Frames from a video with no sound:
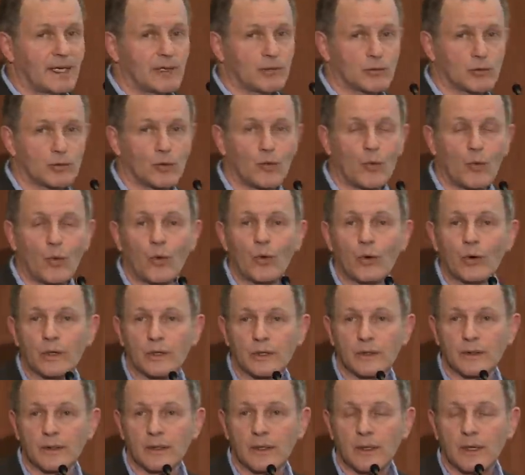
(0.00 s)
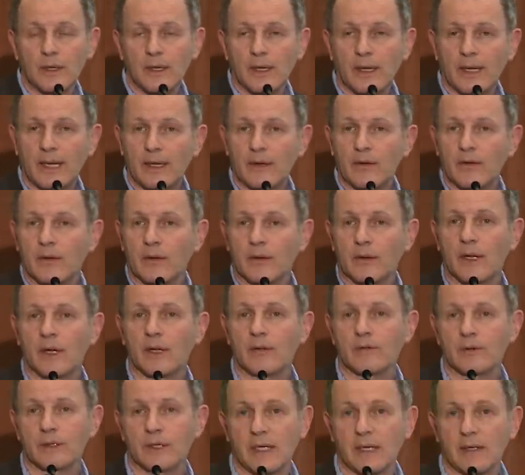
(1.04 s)
and reward in their
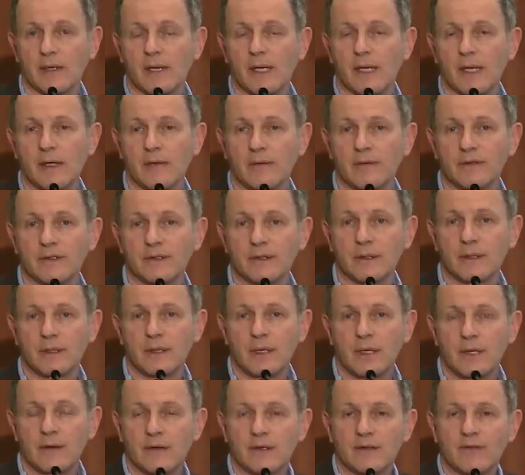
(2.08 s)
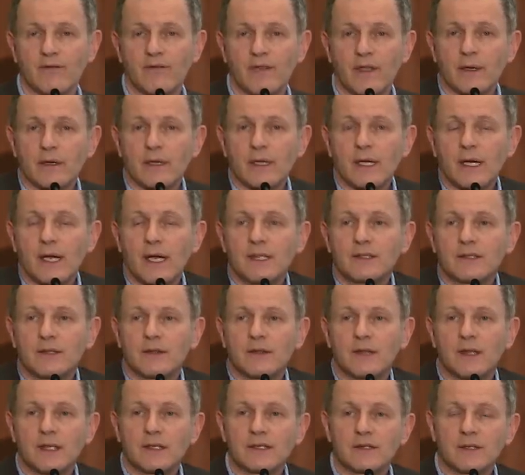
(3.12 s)
everyday lives. The very kinds of
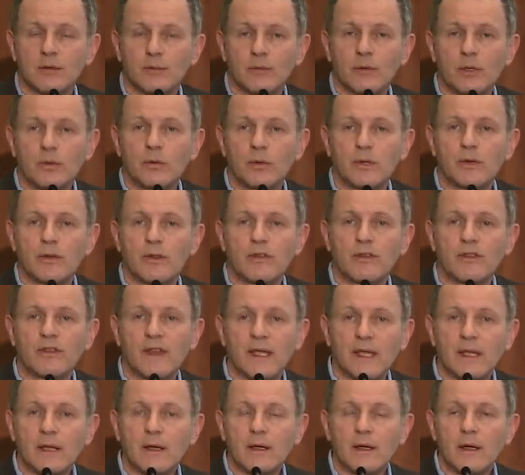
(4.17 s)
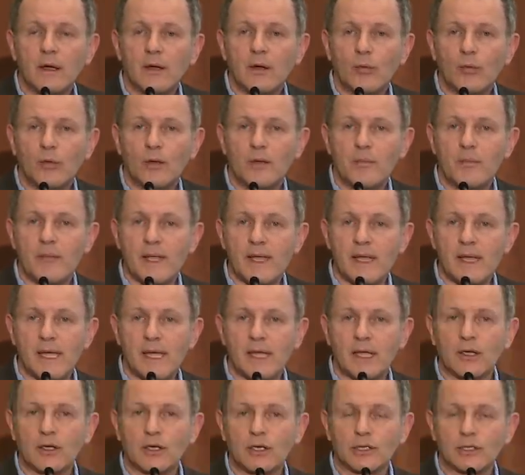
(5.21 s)
things that we would think would be
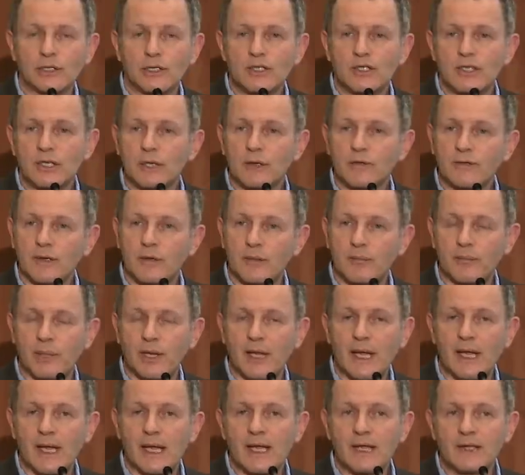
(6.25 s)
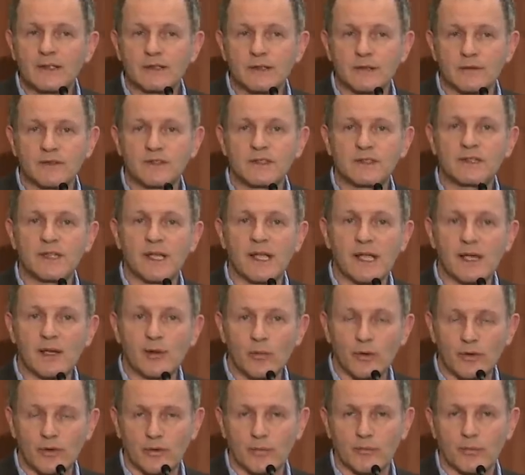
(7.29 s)
encouraging of compliance, of staying
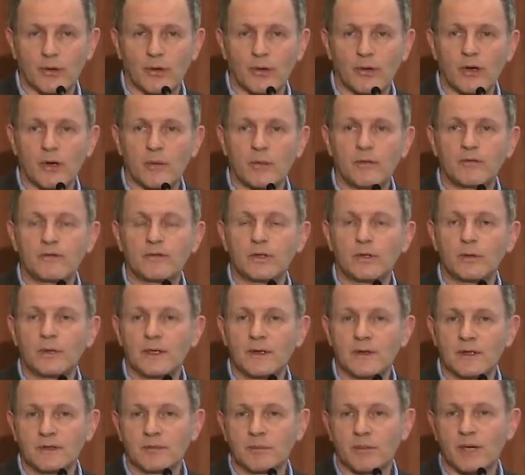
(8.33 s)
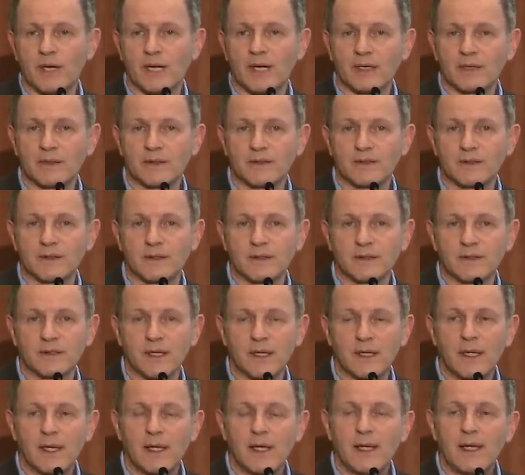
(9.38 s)
with the program, of doing these practices
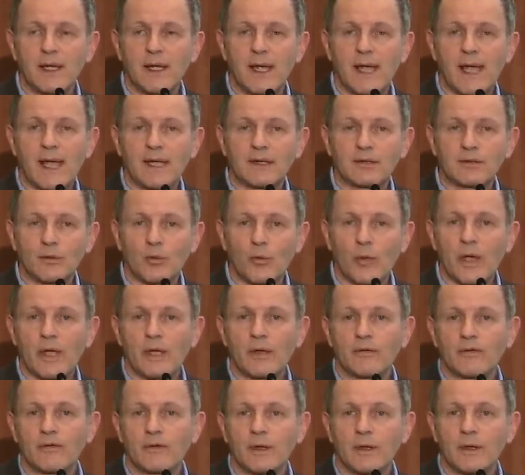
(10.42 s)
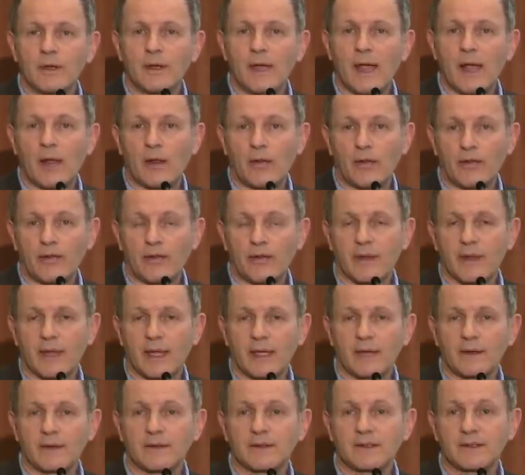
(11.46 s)
as a way of health
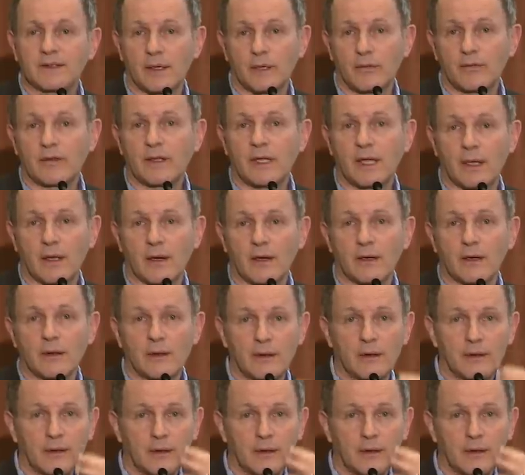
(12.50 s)
and self-care.